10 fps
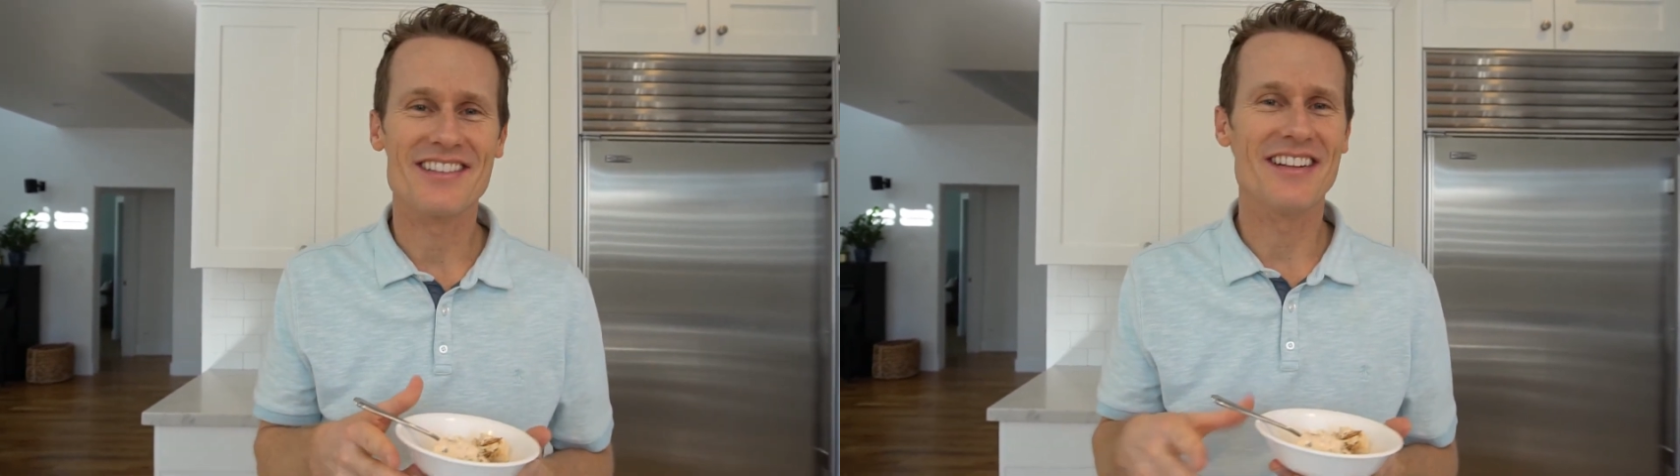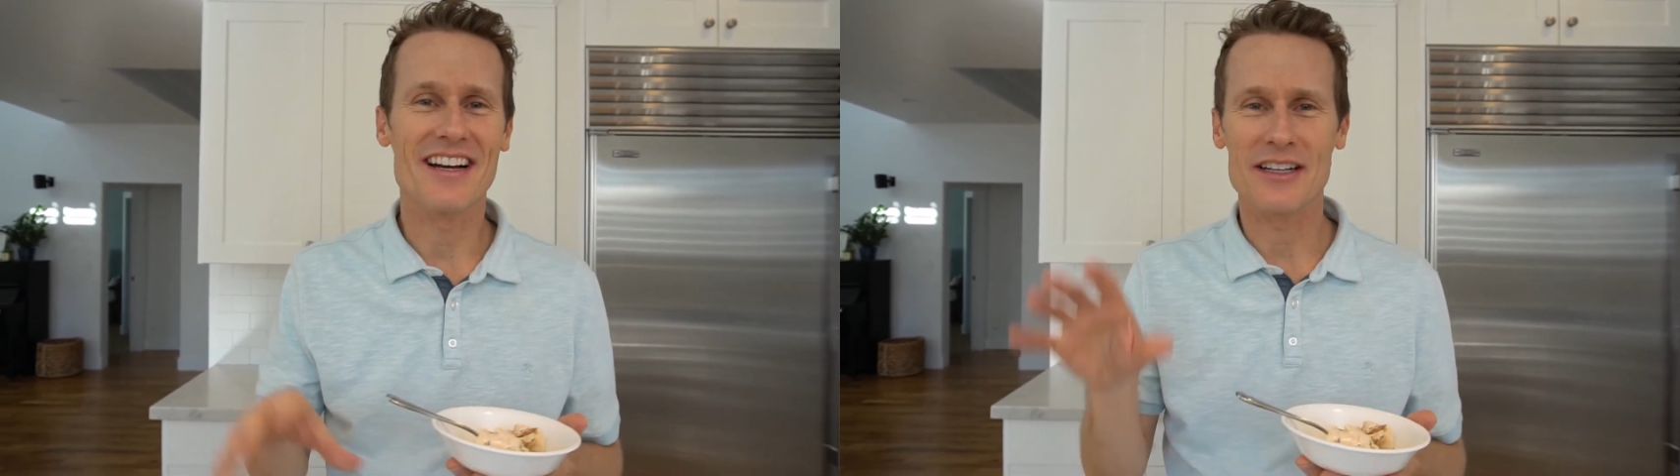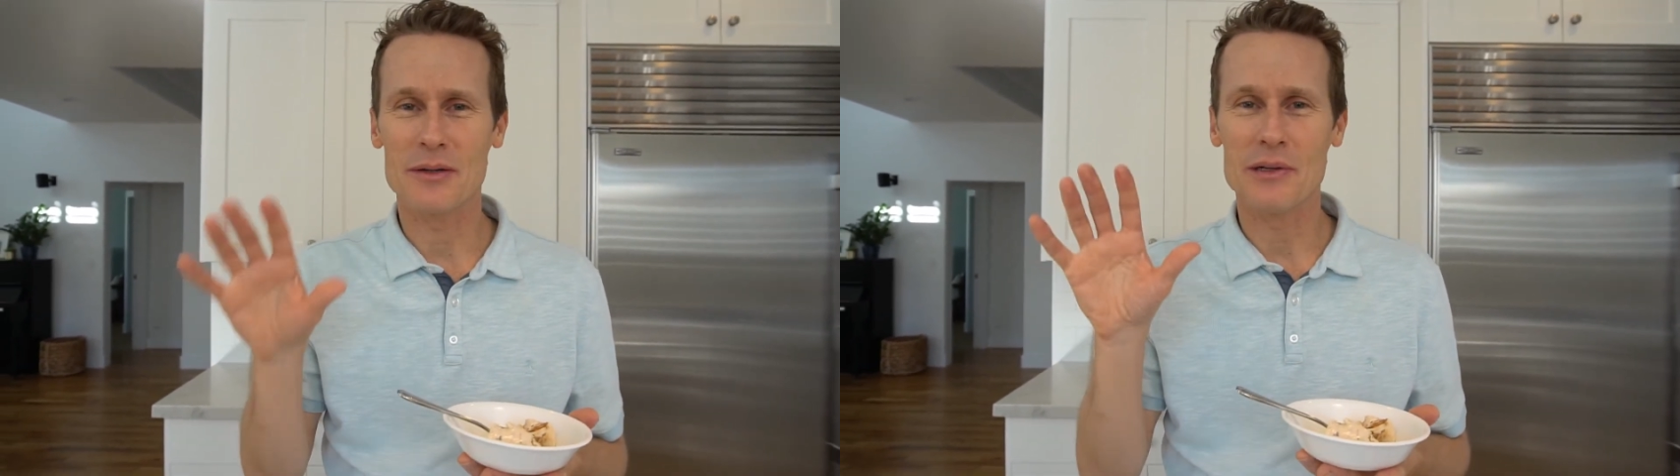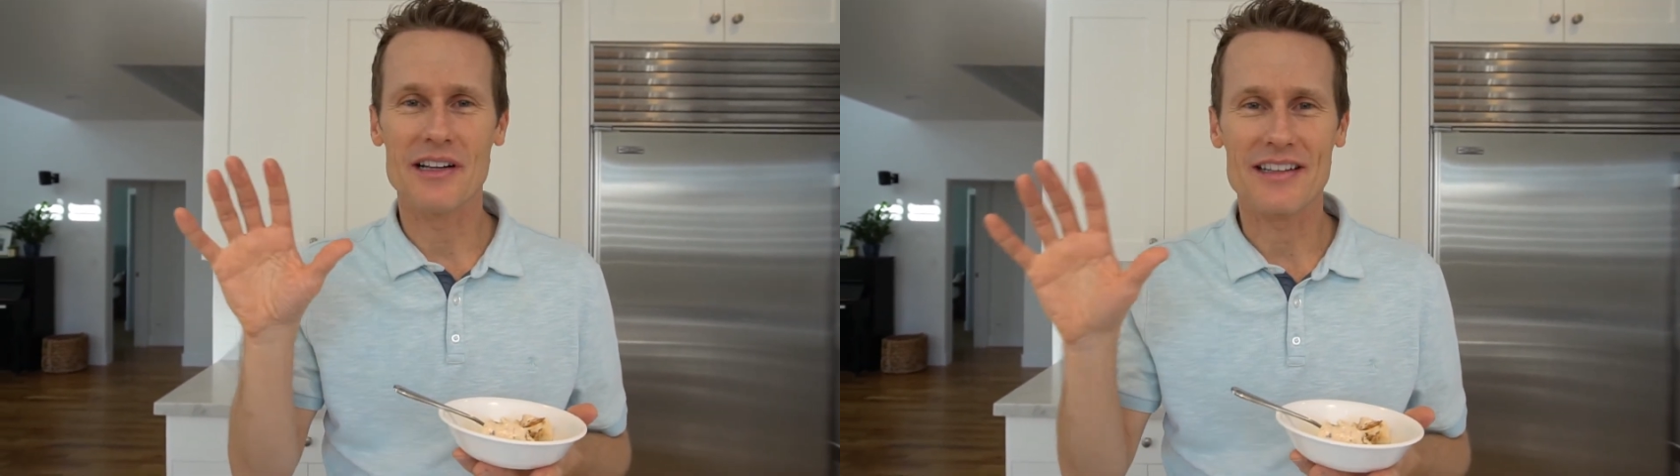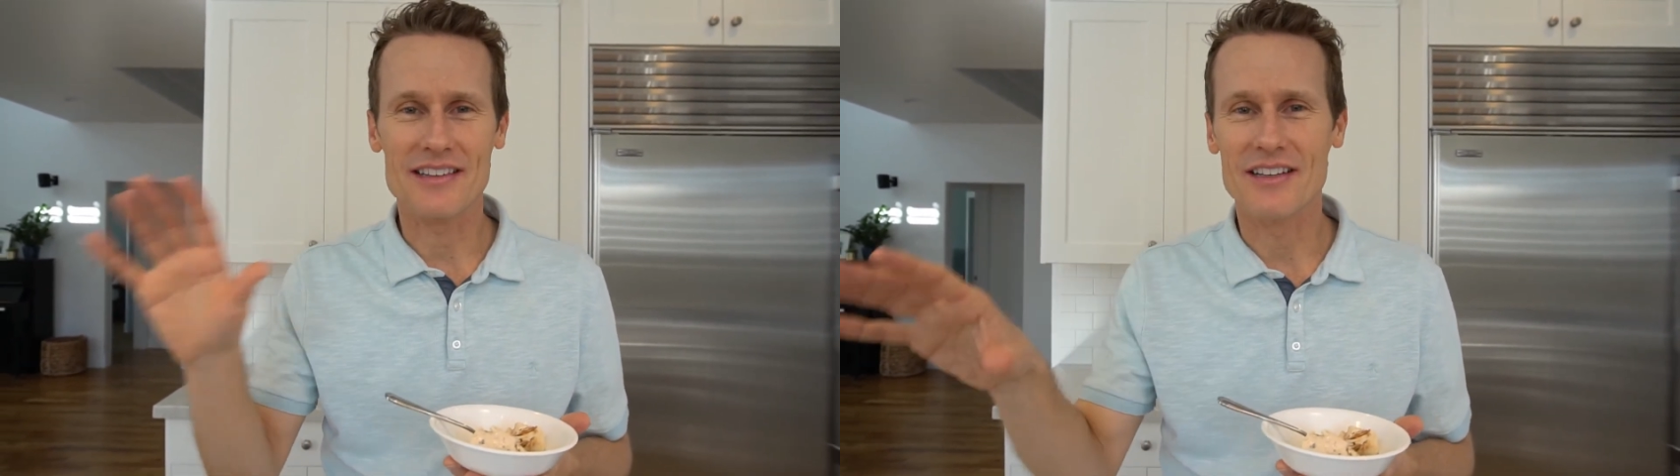It's not gonna be
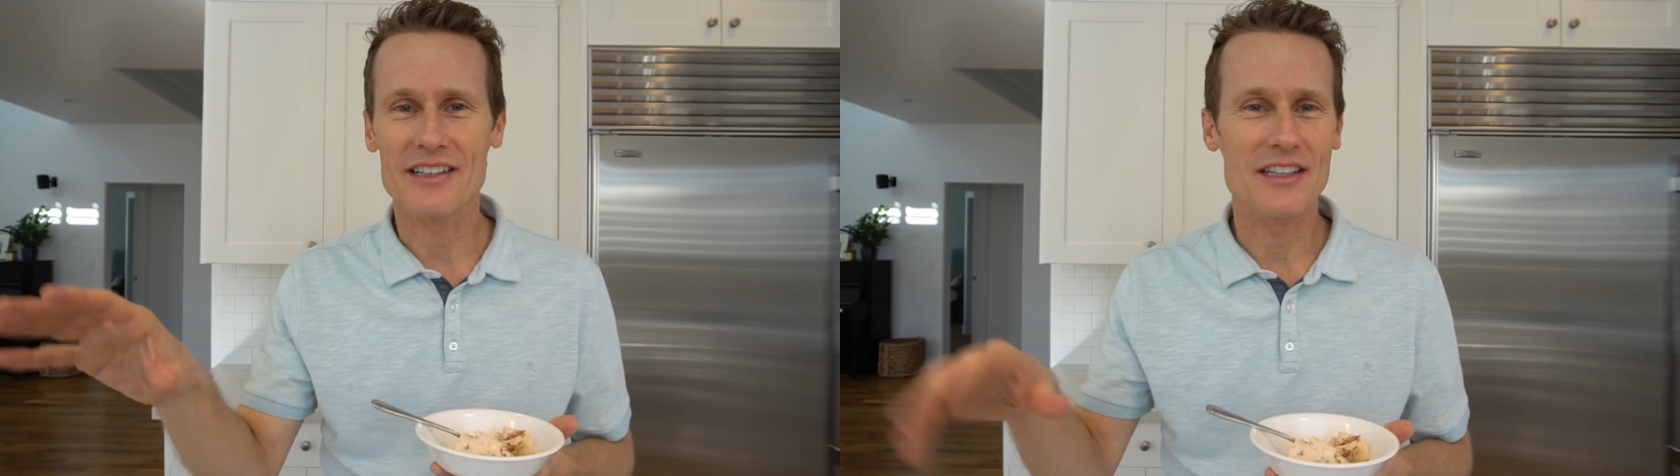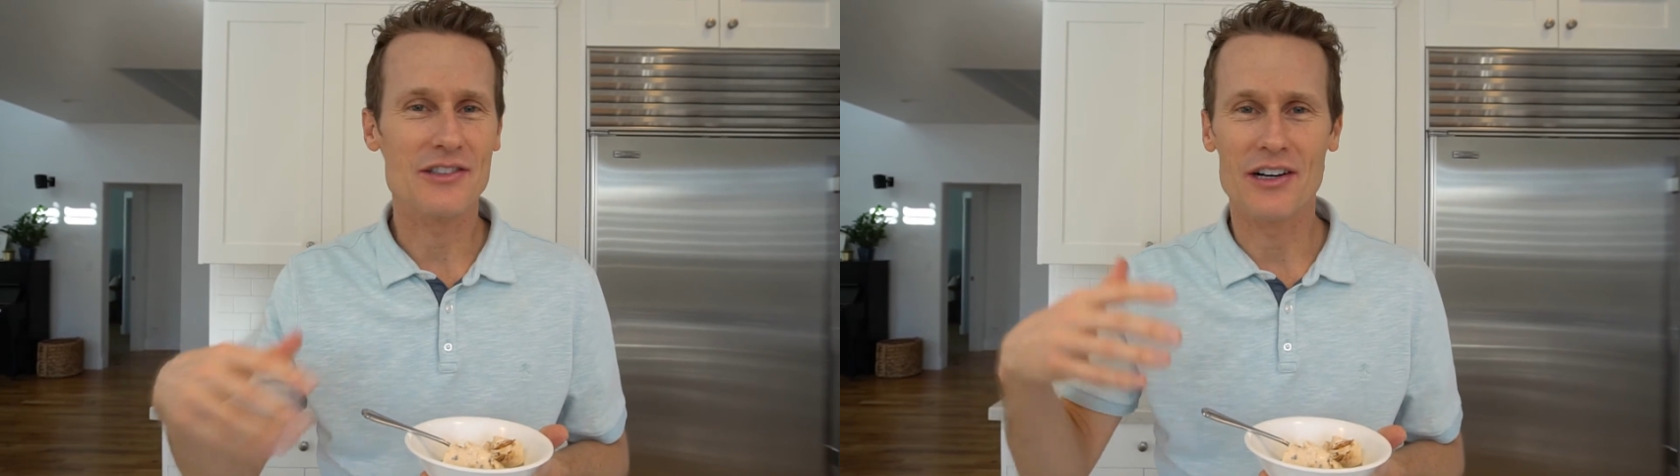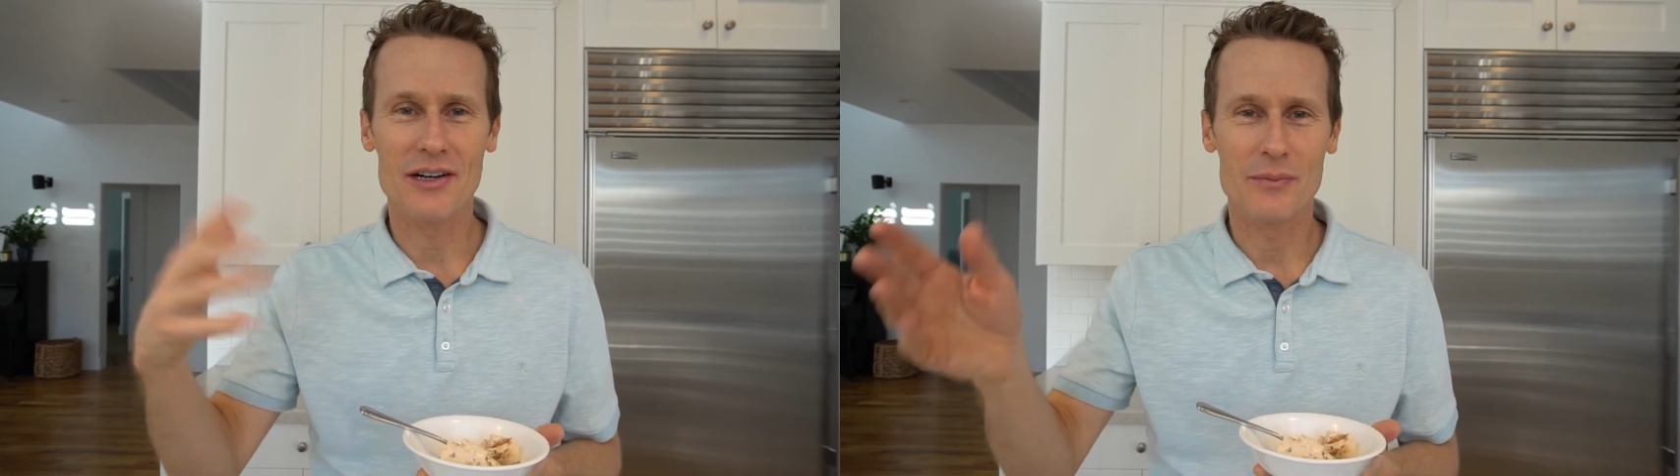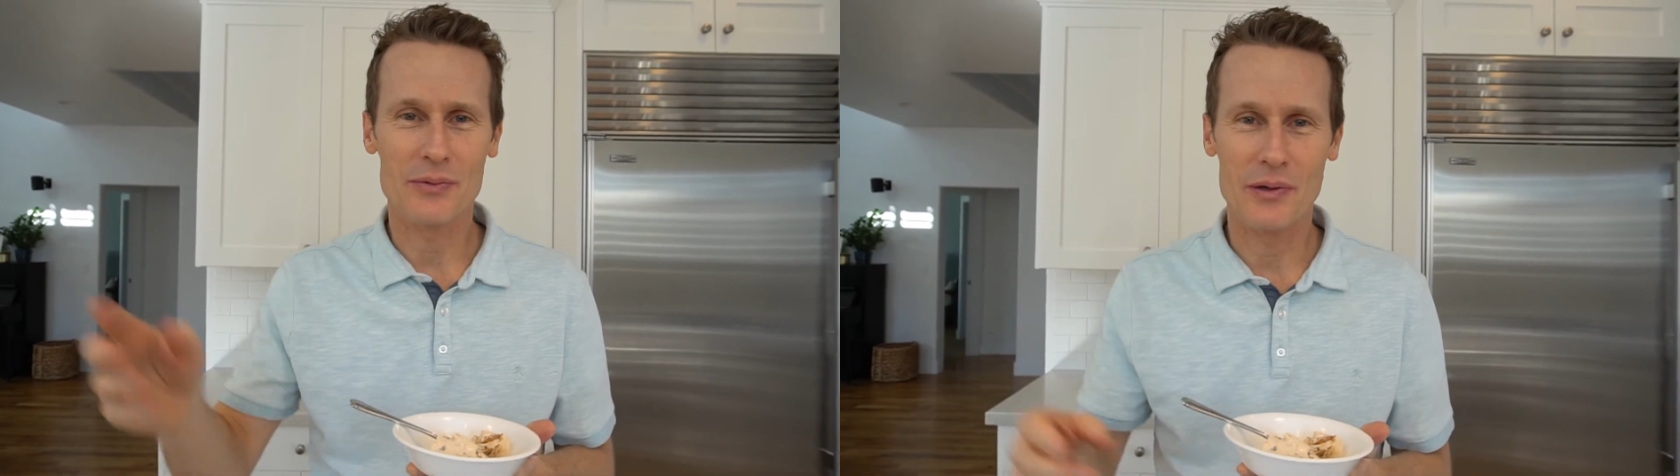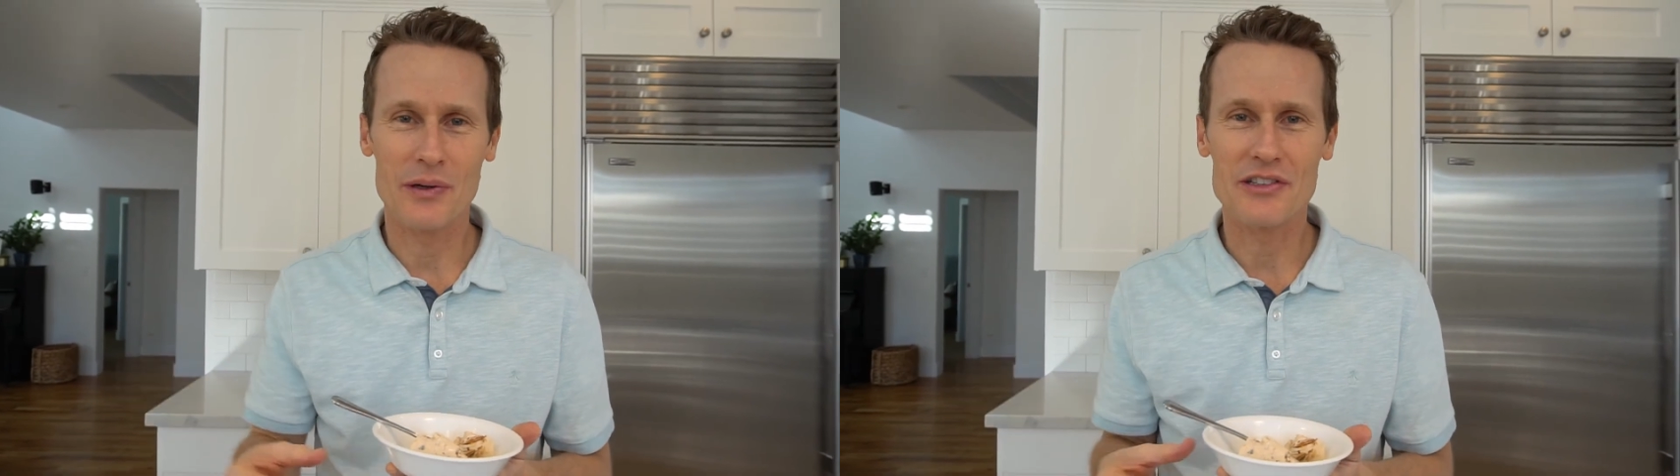like the Lucky Charms where we